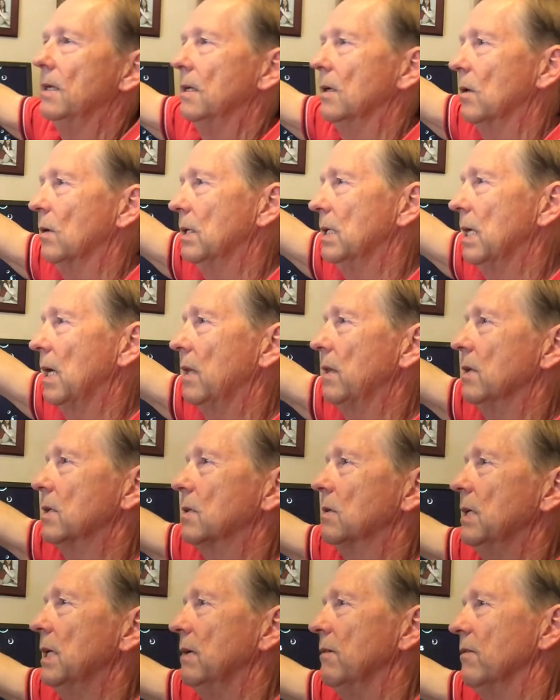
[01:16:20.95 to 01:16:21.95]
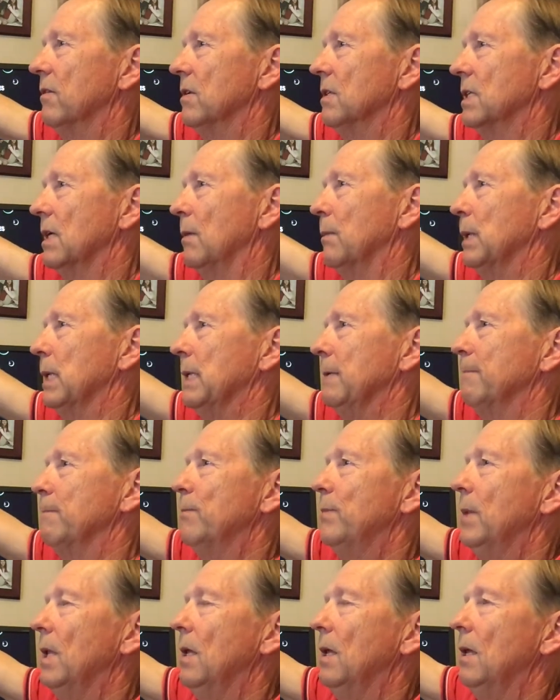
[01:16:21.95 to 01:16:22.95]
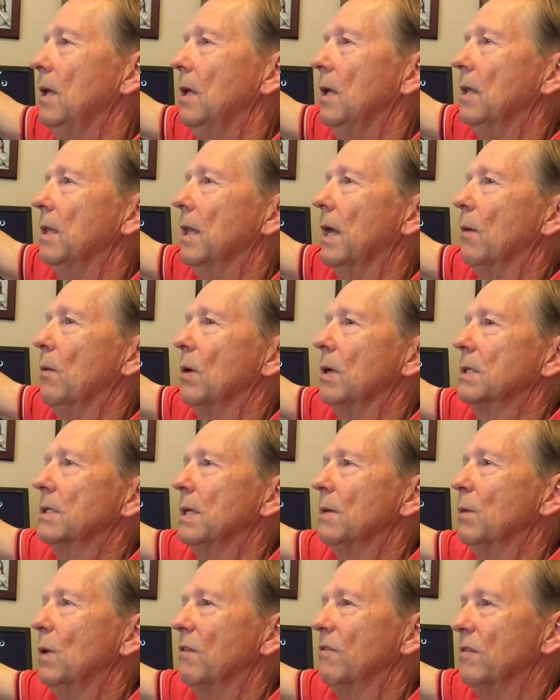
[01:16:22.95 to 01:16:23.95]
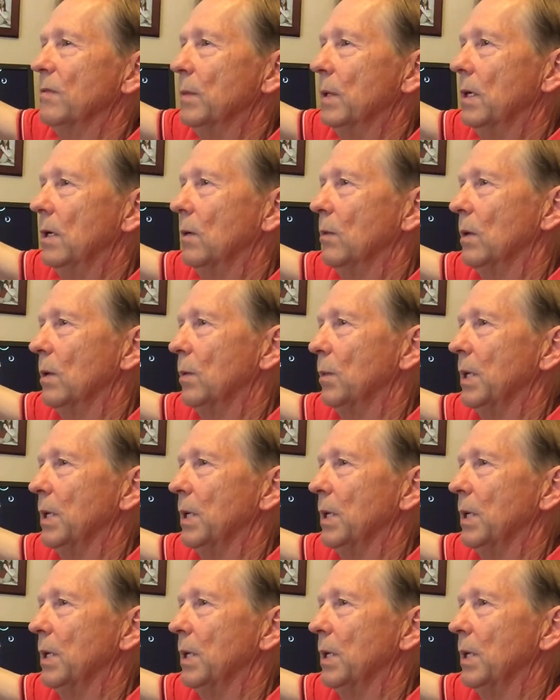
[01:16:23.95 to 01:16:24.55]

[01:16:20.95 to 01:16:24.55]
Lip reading: going down the street for something that we're somewhat familiar with.